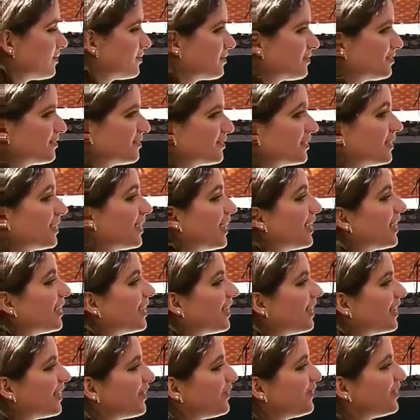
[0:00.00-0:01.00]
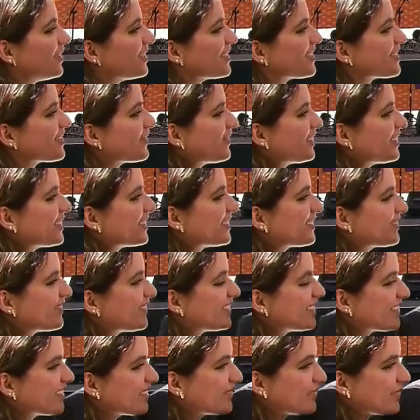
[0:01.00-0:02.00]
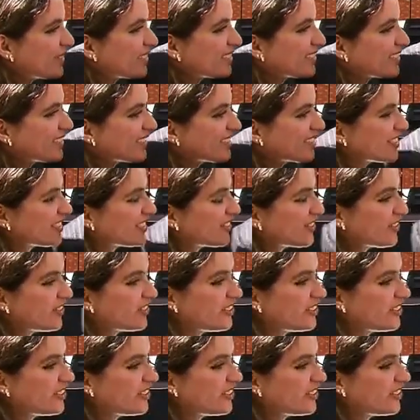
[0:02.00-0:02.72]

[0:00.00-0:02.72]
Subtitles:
pe un o fi gun kama wa